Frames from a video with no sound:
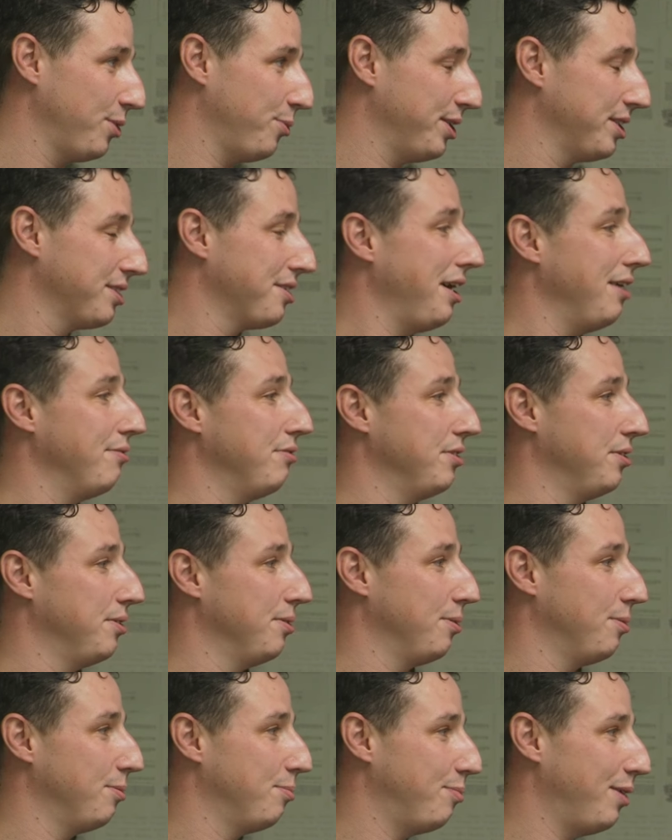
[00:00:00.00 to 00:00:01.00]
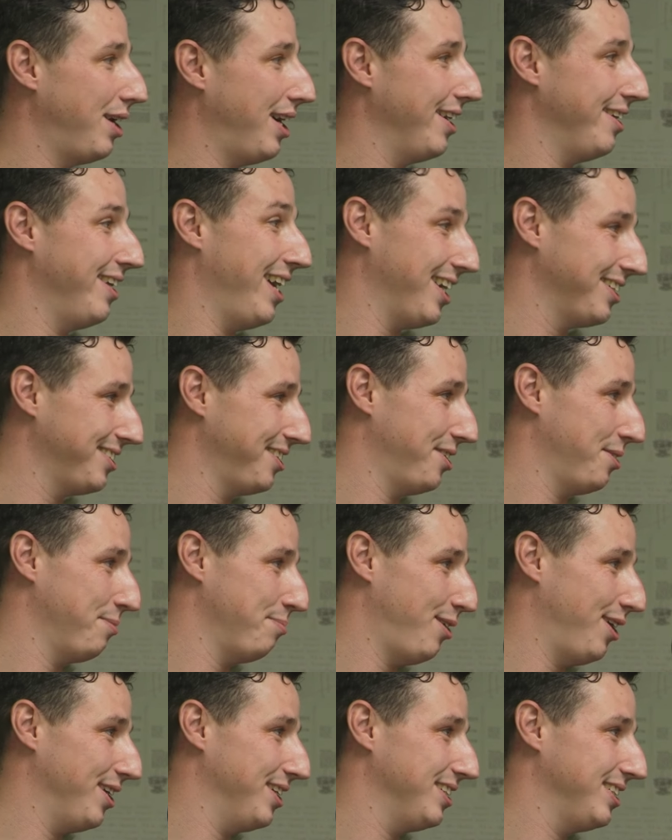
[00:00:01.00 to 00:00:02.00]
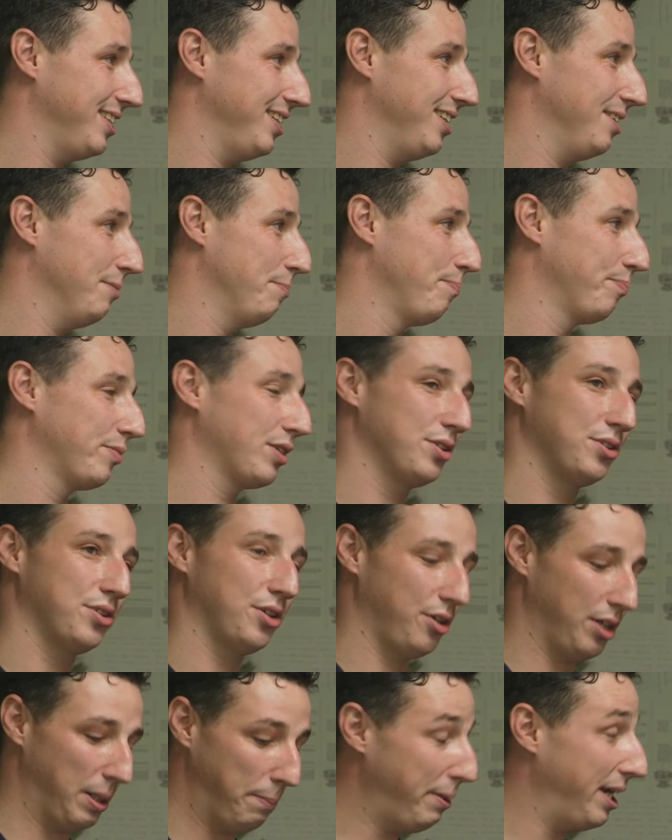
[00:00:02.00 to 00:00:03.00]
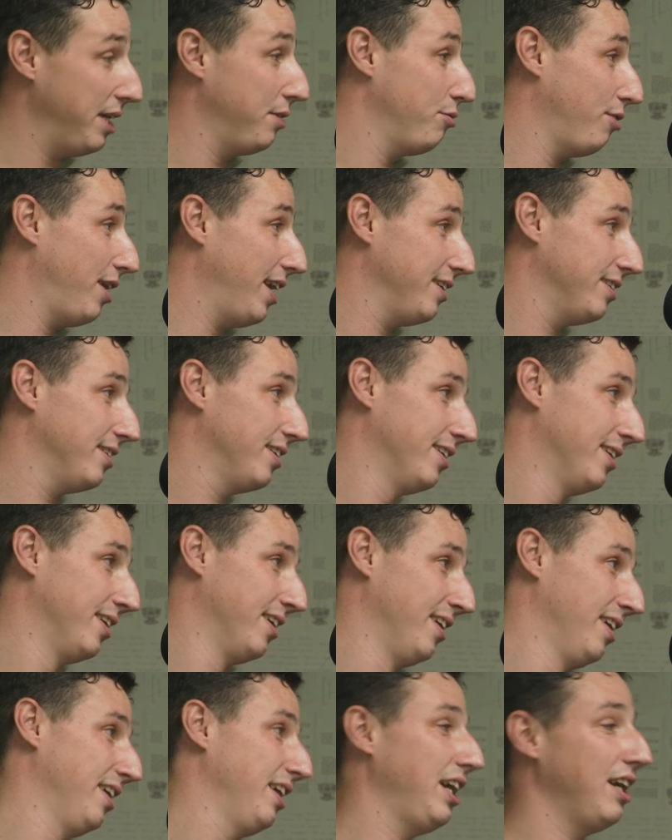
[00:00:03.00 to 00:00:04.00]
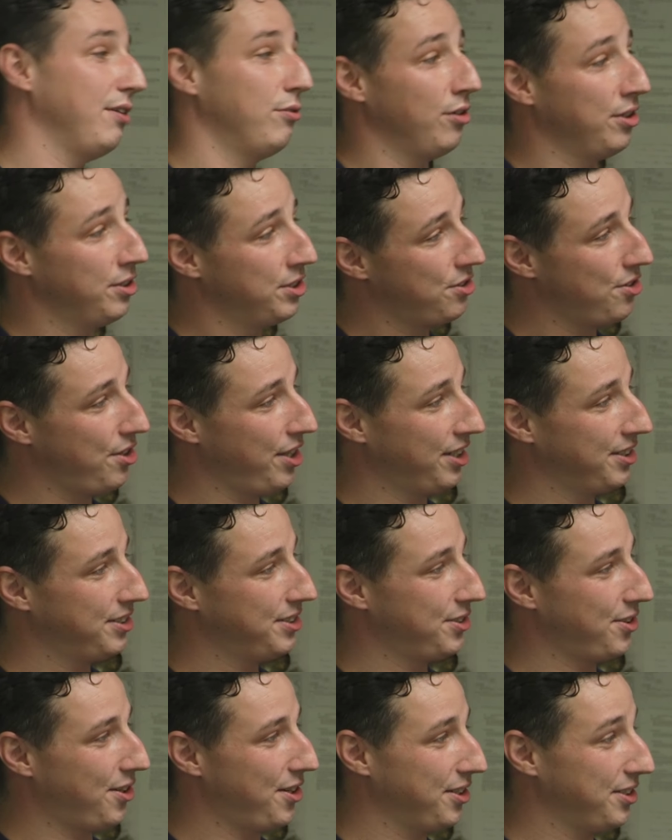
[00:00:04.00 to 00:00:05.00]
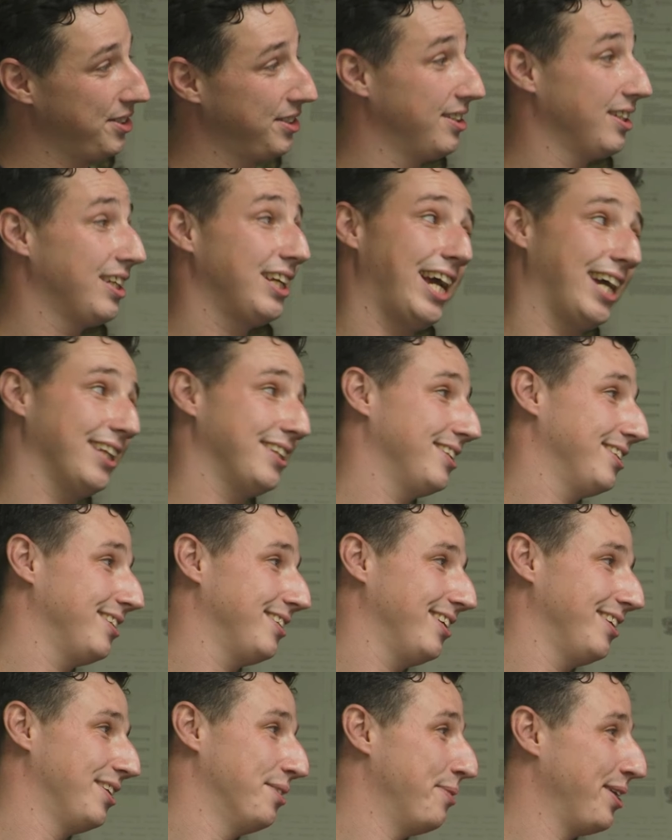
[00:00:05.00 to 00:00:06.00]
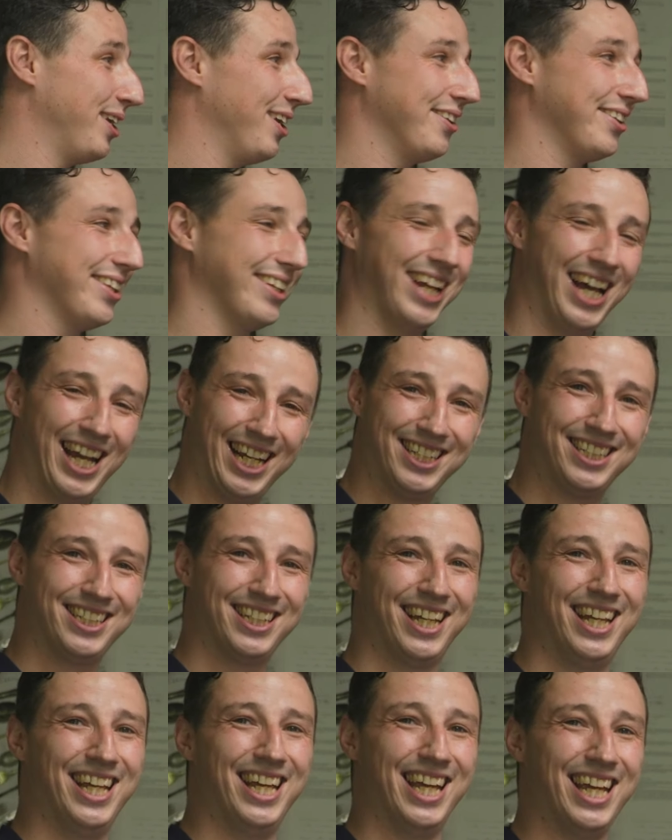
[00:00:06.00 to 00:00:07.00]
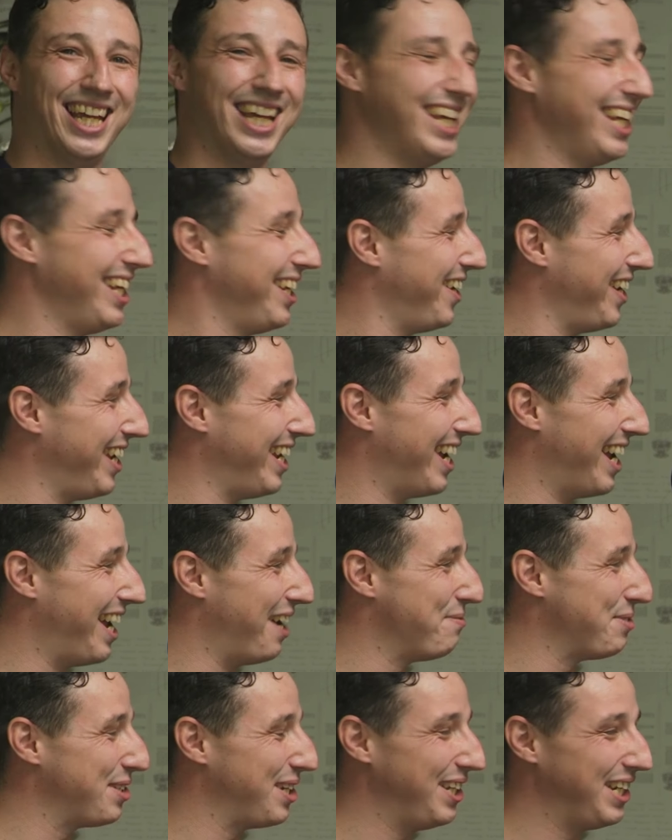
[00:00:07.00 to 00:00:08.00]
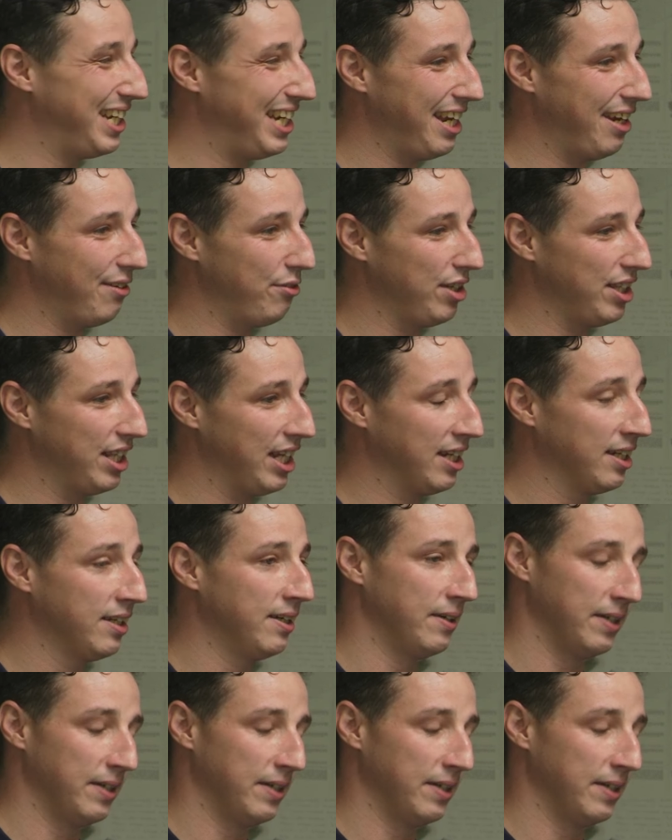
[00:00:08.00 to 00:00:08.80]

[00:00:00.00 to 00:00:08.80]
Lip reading: what's covered by an accident policy, so a pet fight, everyone thinks dogs, cats in the middle of the night, yeah, absolutely everything.